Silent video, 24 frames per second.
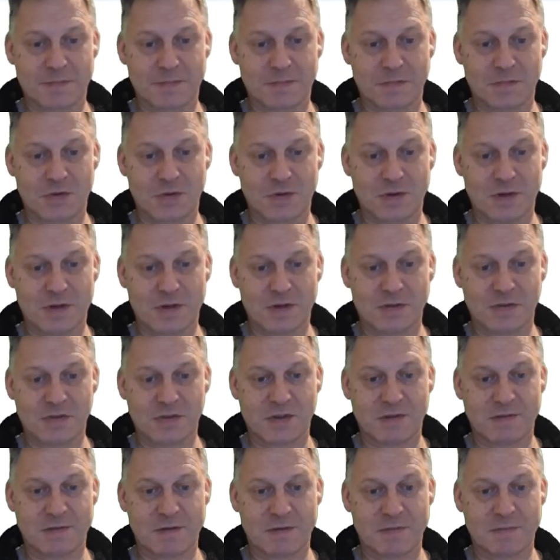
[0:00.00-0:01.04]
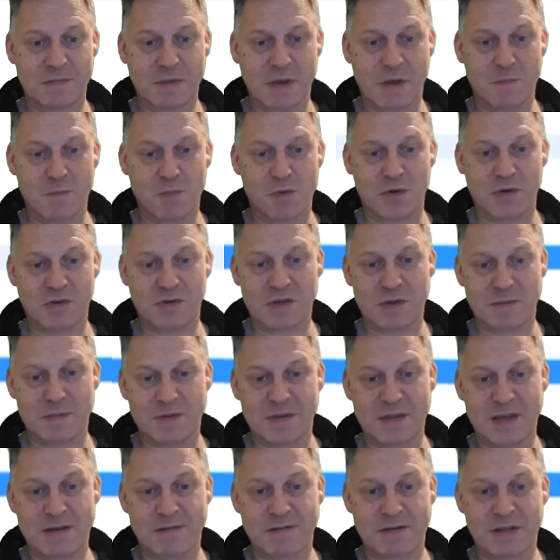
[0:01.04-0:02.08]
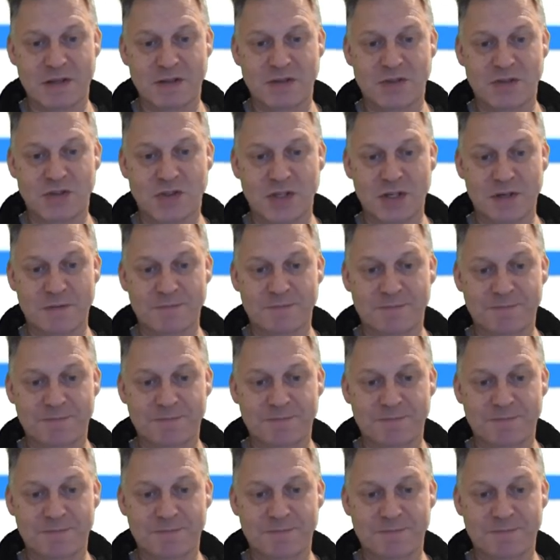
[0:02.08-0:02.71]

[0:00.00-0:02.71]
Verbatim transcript: sorry, arg0, and one is going to be there, an integer.